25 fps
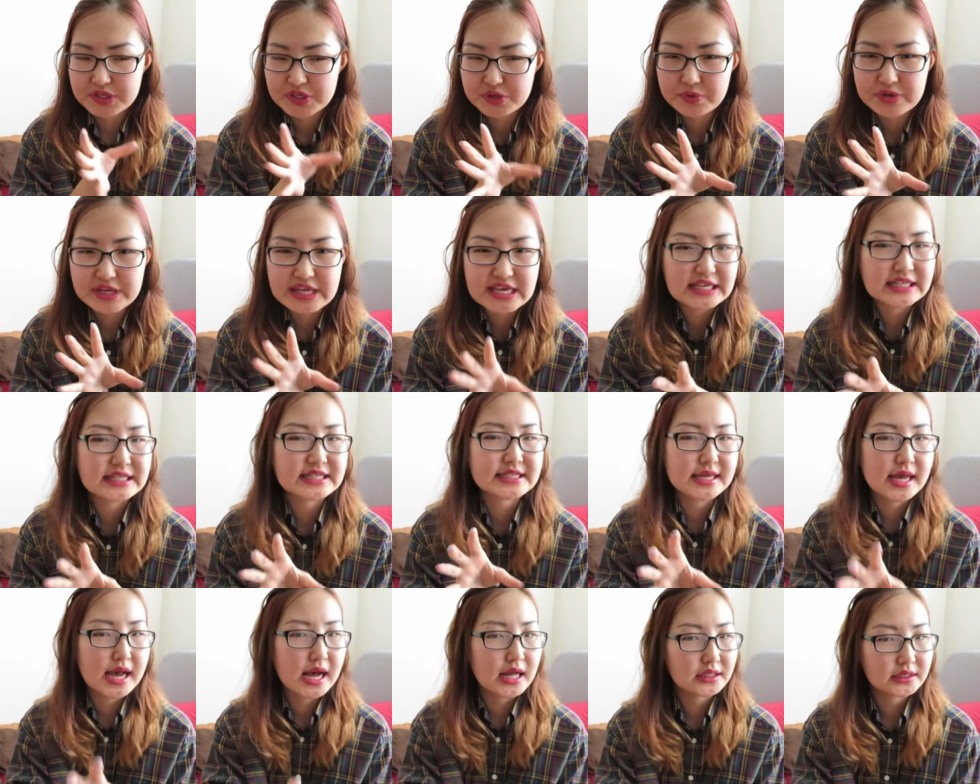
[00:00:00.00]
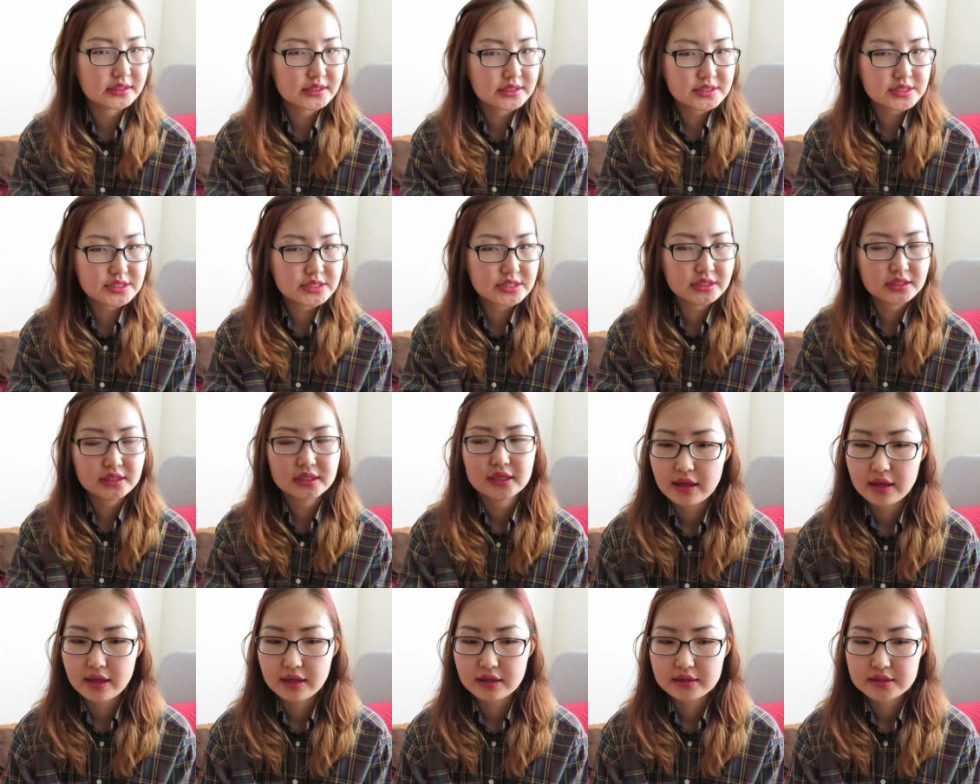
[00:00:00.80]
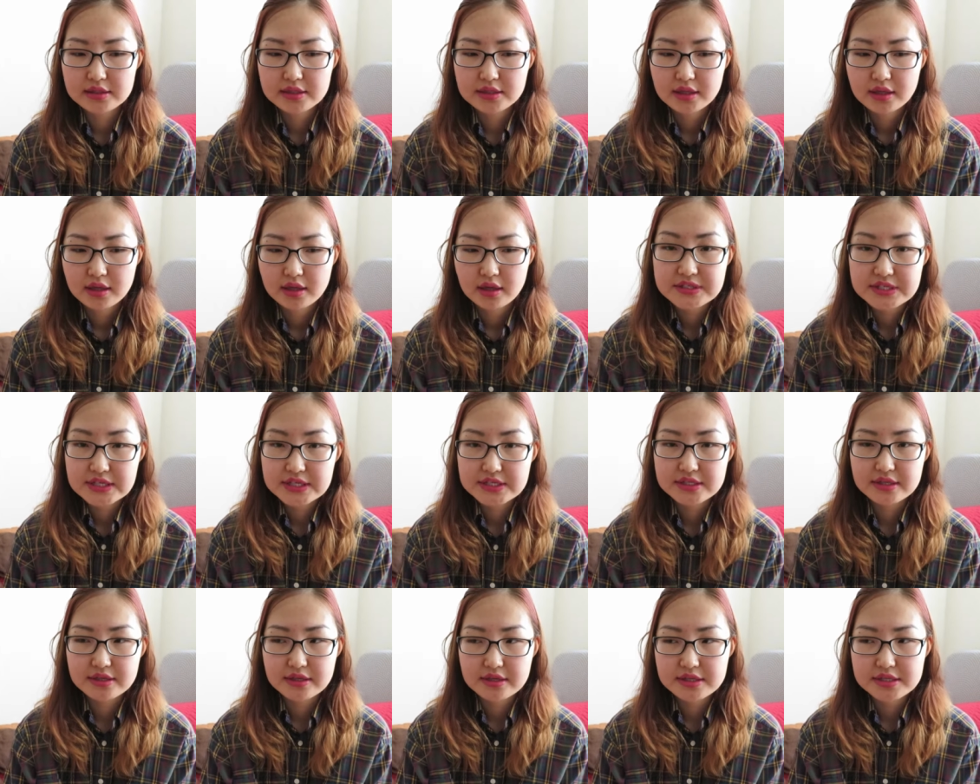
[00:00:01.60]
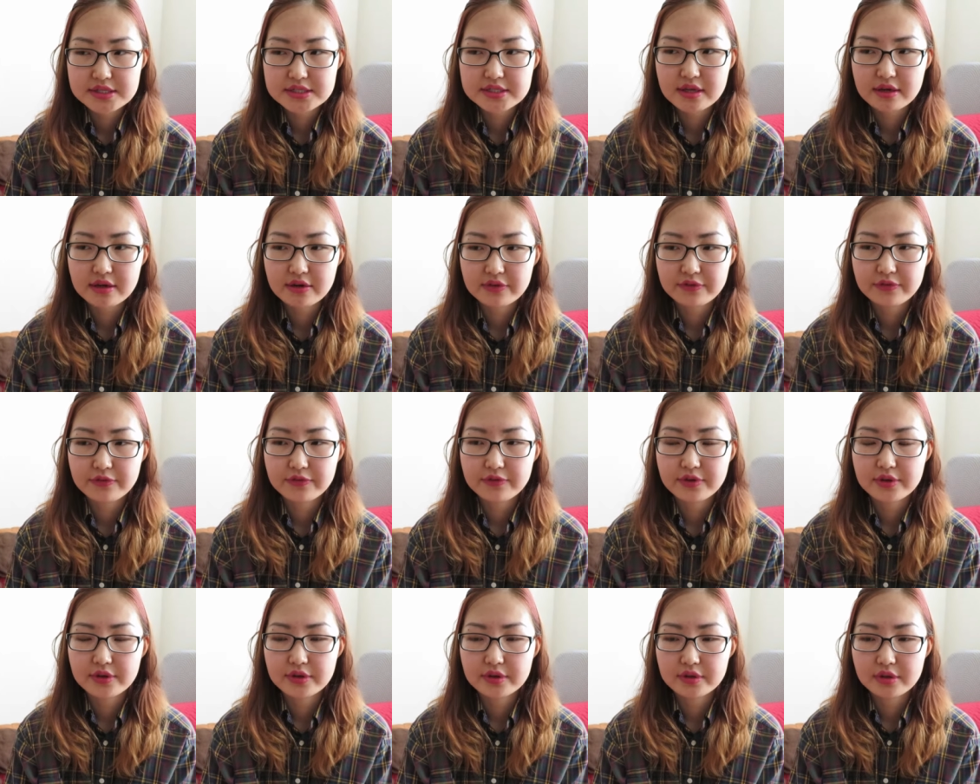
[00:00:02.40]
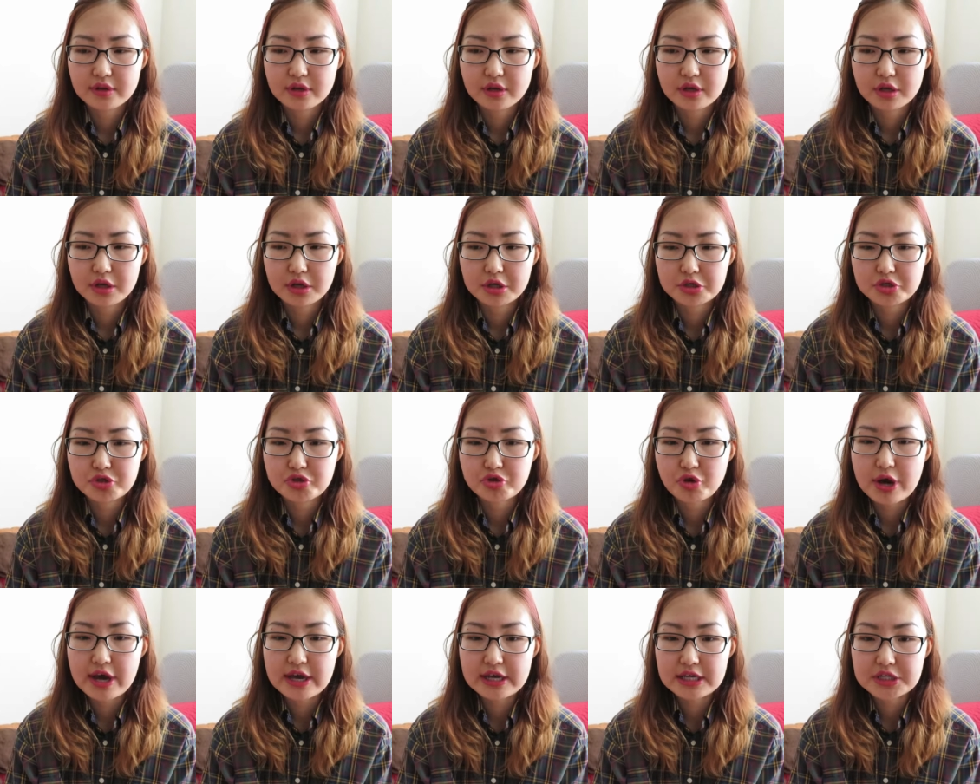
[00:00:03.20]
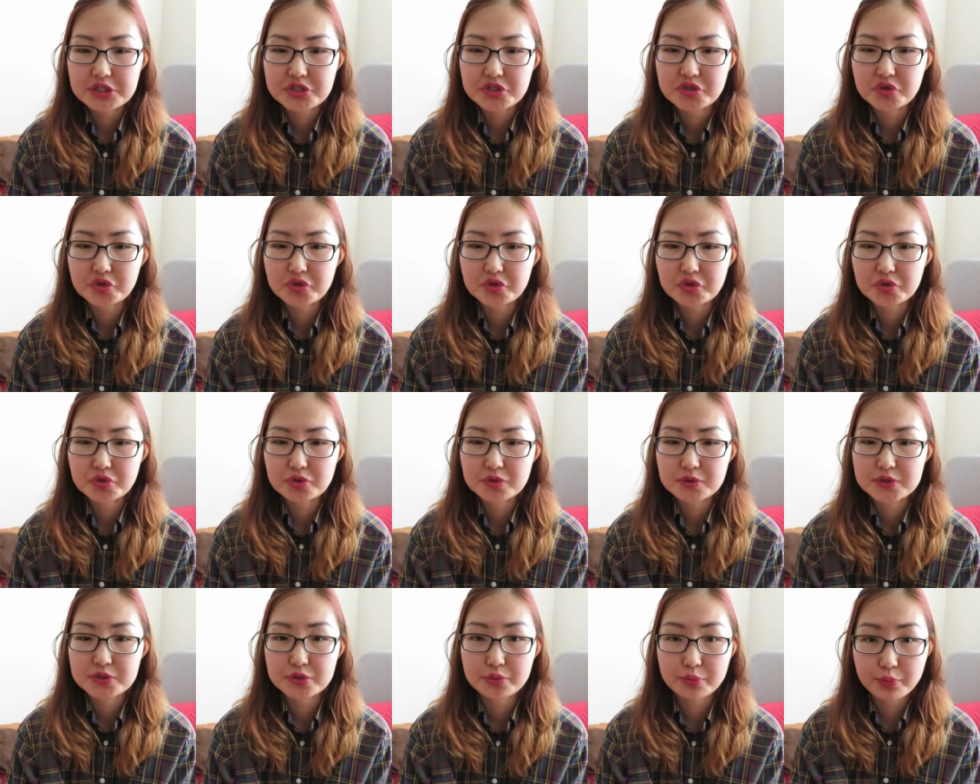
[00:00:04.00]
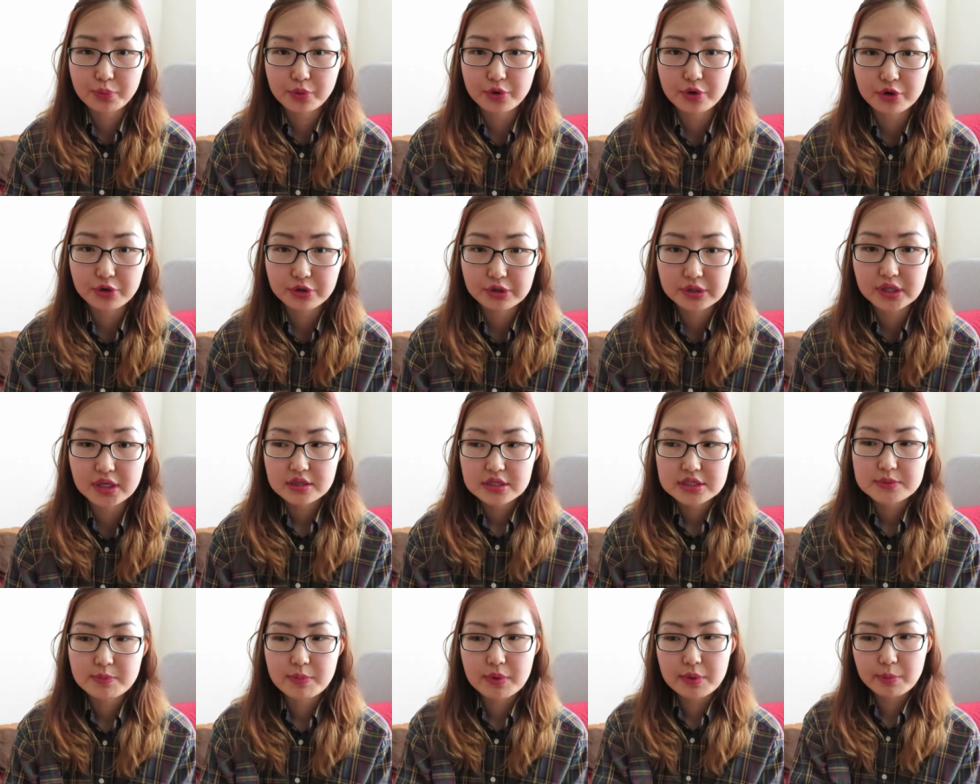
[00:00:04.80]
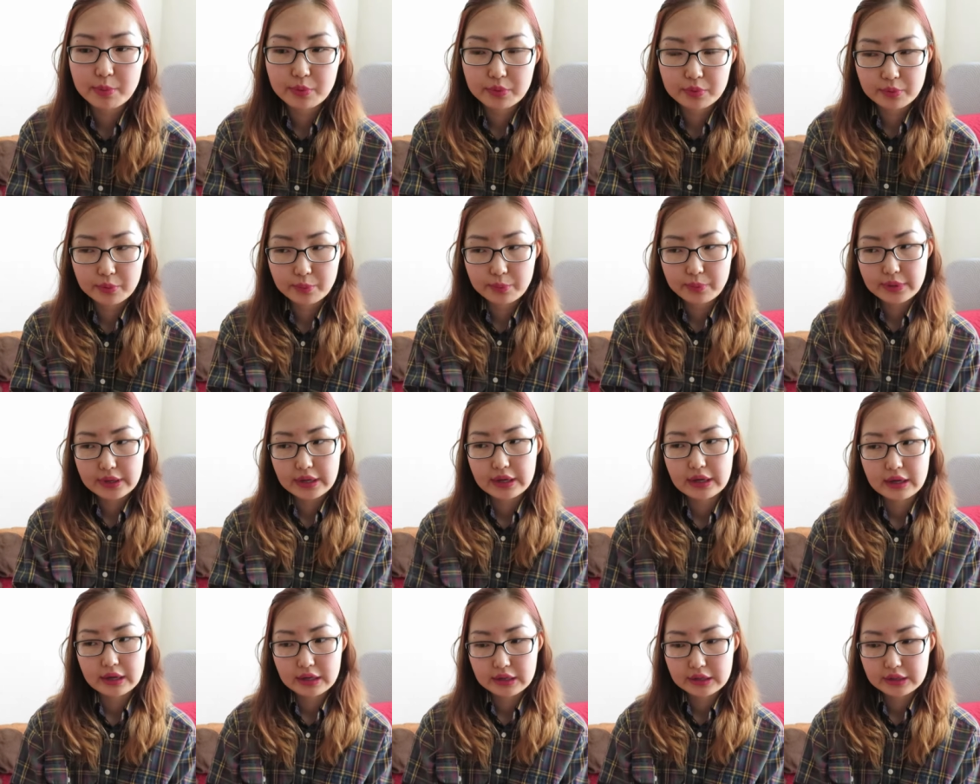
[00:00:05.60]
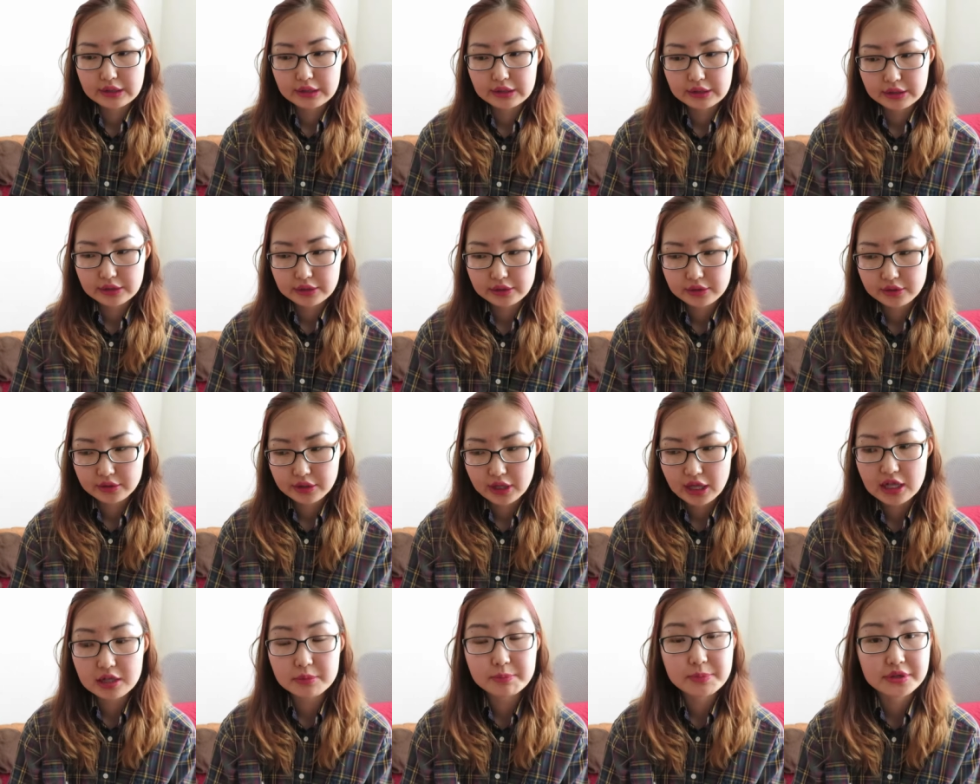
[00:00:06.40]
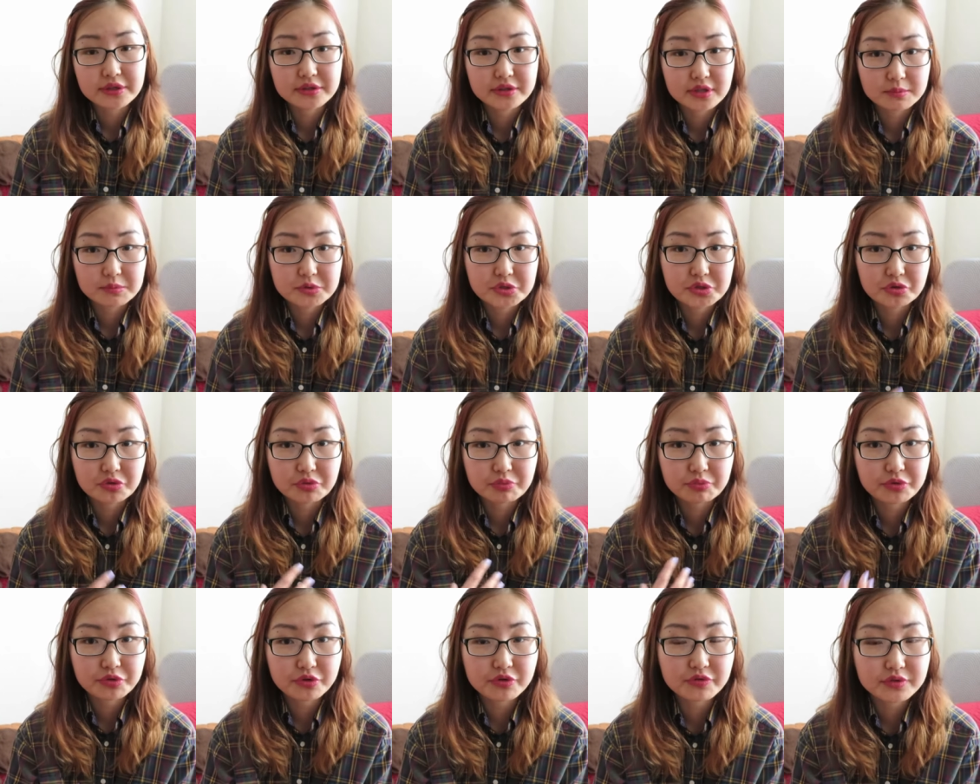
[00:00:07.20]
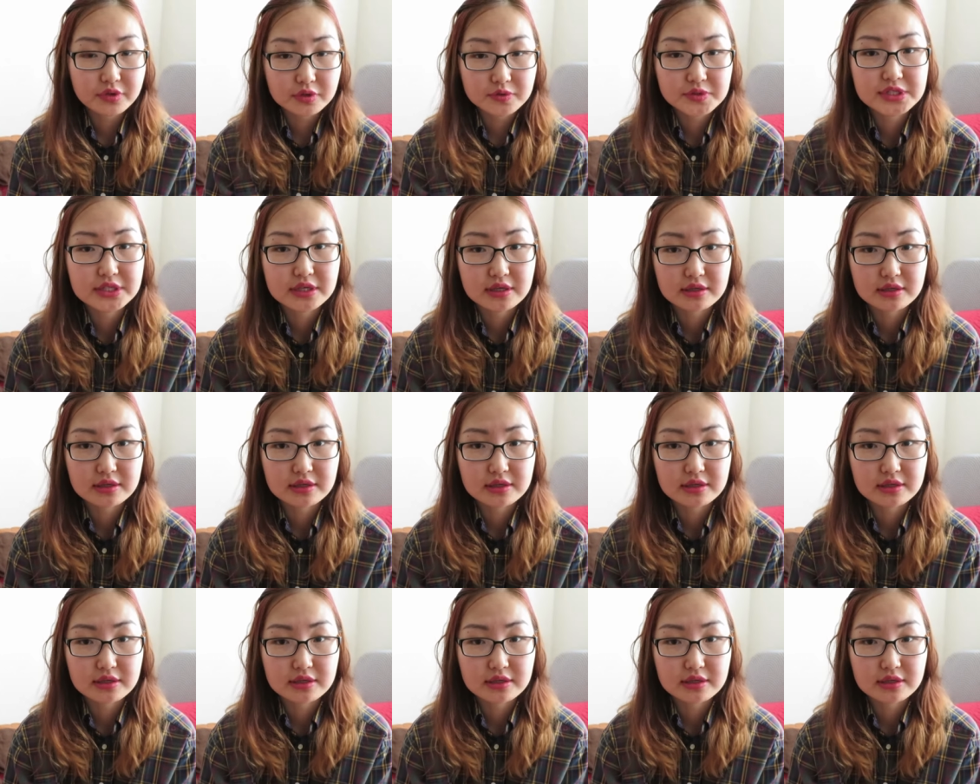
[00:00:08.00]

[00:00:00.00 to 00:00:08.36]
unique talents and he says that instead of uh, trying to support these people by helping them to improve those